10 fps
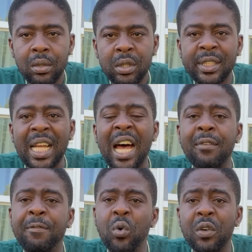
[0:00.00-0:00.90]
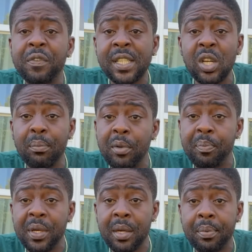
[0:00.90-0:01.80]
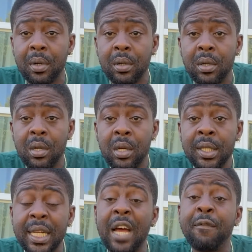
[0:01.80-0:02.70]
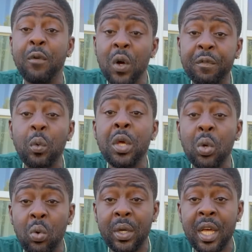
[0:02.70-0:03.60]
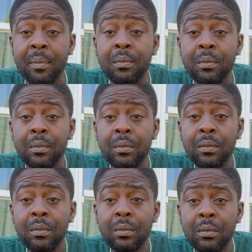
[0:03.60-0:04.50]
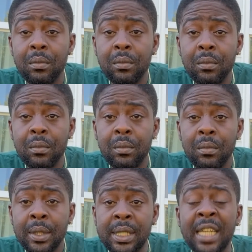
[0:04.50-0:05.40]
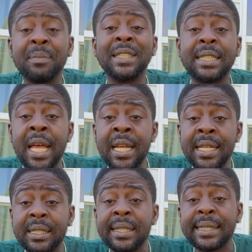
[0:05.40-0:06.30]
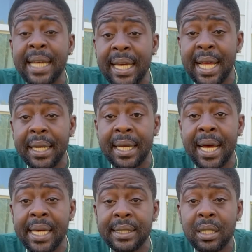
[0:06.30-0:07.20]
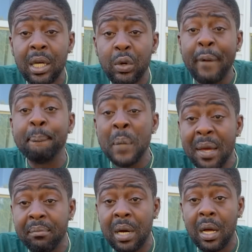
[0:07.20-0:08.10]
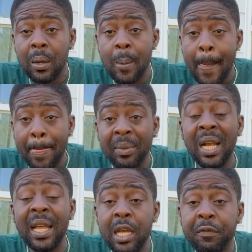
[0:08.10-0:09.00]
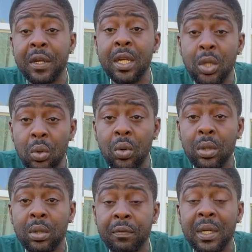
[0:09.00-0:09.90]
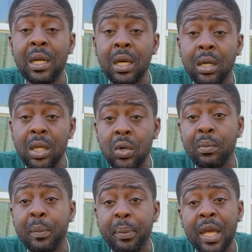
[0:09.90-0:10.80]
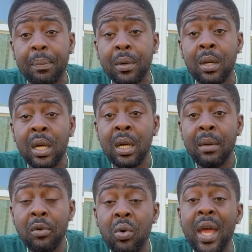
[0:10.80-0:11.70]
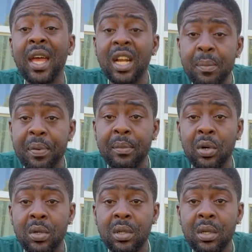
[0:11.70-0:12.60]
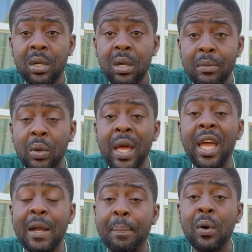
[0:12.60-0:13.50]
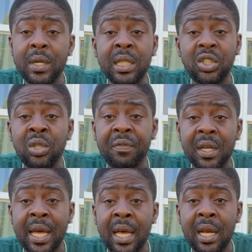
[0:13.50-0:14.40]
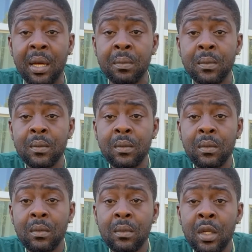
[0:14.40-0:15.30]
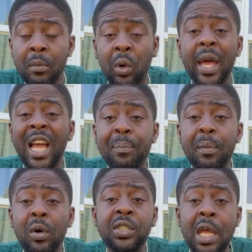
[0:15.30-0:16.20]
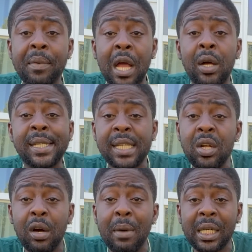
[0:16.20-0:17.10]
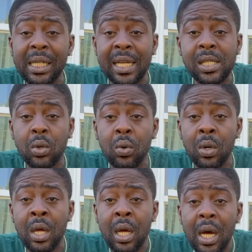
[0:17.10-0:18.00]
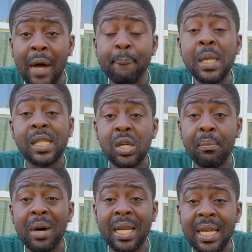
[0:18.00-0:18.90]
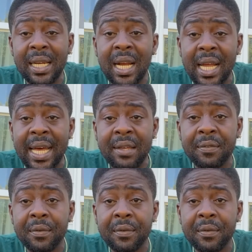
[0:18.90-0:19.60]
Start vote for something, my people. Start vote for you with them. So as I say this to say that, guys, remember, the link for the youth, for the little youth, my people. I could help him out. I could help out this juvenile. I could help him out so he can go sit down back in a school and be somebody in a life.